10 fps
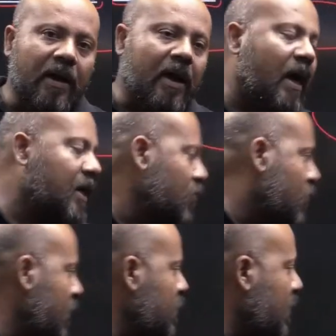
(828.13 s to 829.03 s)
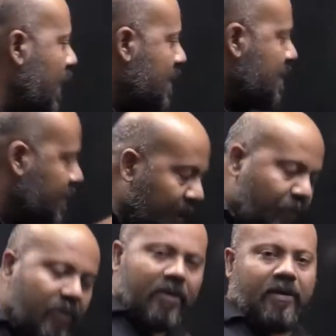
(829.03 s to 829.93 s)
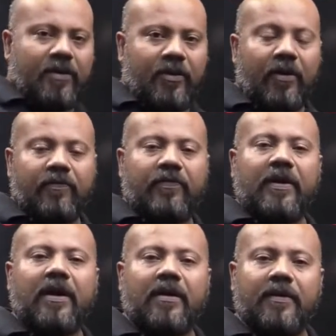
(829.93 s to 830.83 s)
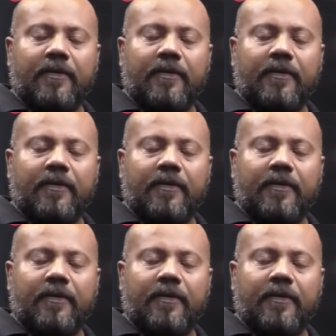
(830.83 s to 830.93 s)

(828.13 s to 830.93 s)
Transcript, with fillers: Are you going to accept your fear